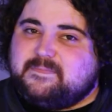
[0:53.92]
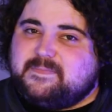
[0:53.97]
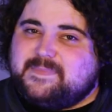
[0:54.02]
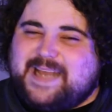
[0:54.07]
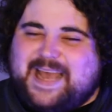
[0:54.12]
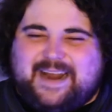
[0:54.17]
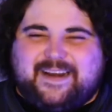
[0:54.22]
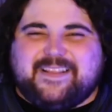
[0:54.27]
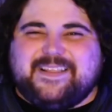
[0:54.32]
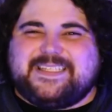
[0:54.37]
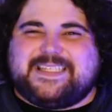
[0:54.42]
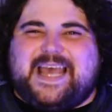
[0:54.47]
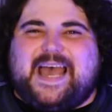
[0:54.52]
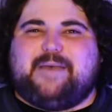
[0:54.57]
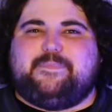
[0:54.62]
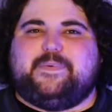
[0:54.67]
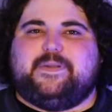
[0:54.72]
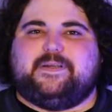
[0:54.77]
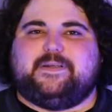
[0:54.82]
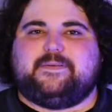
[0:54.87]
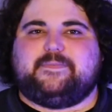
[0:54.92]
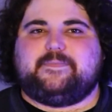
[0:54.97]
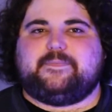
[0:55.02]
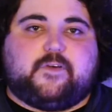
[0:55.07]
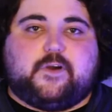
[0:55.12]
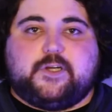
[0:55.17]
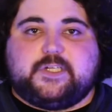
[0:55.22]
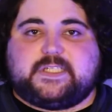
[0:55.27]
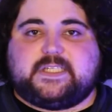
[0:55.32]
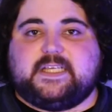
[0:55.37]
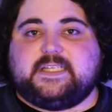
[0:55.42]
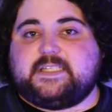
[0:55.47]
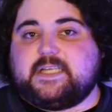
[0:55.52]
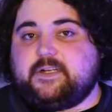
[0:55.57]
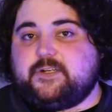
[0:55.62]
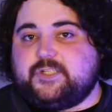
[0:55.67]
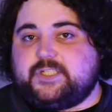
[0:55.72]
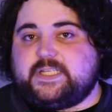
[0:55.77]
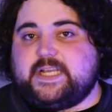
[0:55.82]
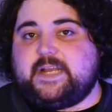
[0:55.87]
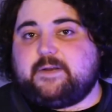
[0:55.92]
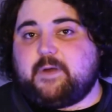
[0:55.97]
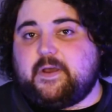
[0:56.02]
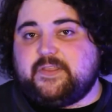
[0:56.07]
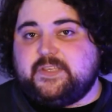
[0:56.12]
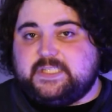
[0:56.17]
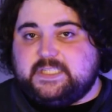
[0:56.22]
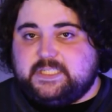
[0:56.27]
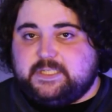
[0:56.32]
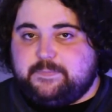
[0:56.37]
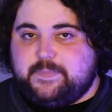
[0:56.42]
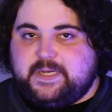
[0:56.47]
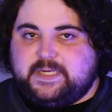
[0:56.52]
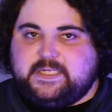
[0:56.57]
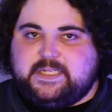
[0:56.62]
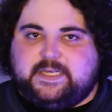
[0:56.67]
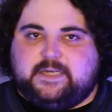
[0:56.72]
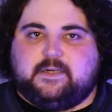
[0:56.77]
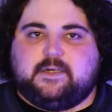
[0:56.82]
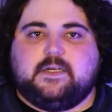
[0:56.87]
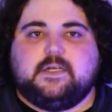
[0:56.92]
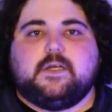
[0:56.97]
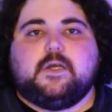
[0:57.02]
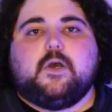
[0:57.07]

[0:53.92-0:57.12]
How did this happen? First, let's understand why this is a big deal.